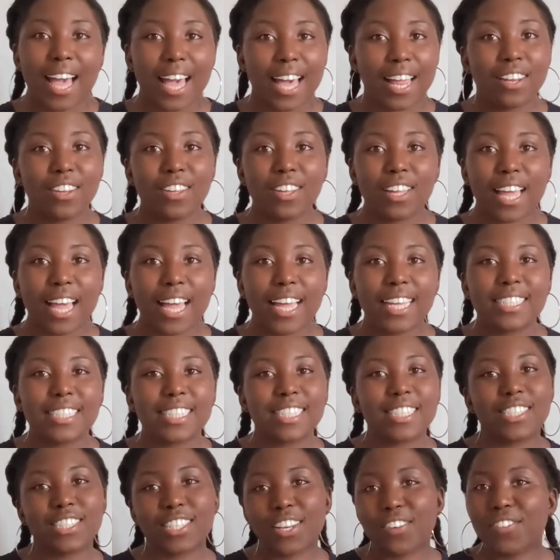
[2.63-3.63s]
Hello guys,
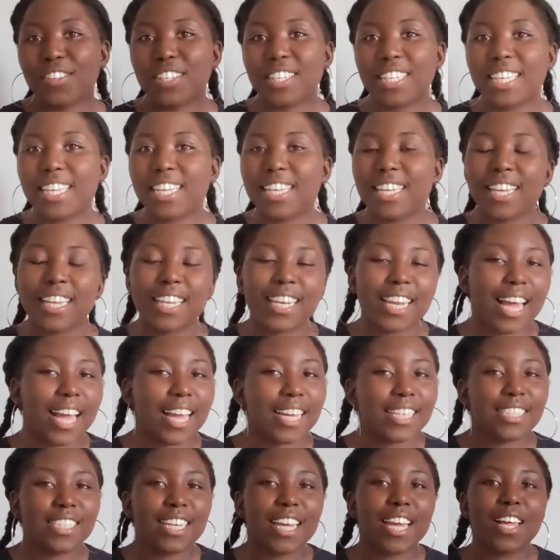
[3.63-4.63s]
it's Cheryl here and
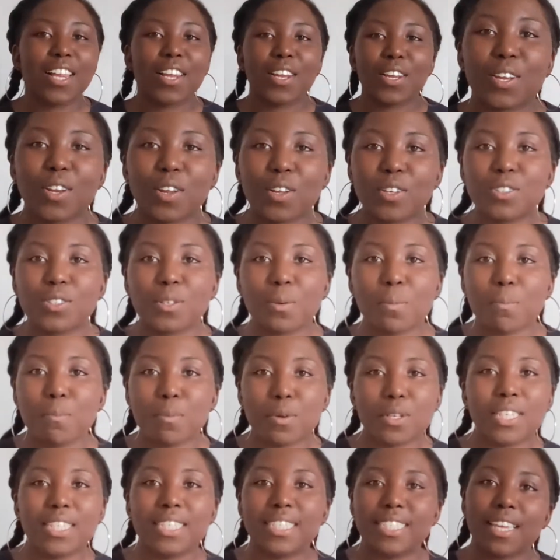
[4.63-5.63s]
I share lots of
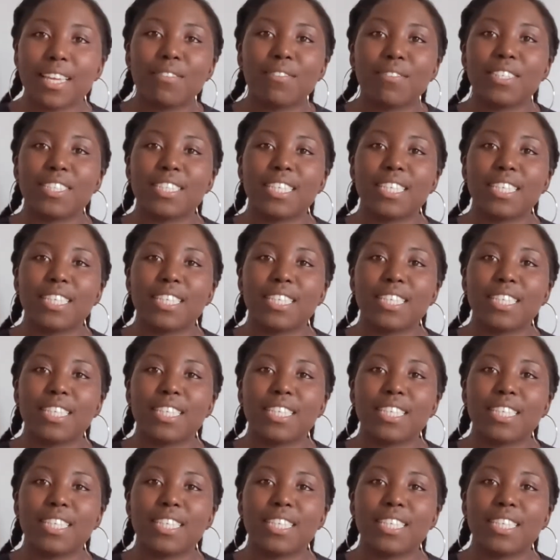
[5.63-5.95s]
money saving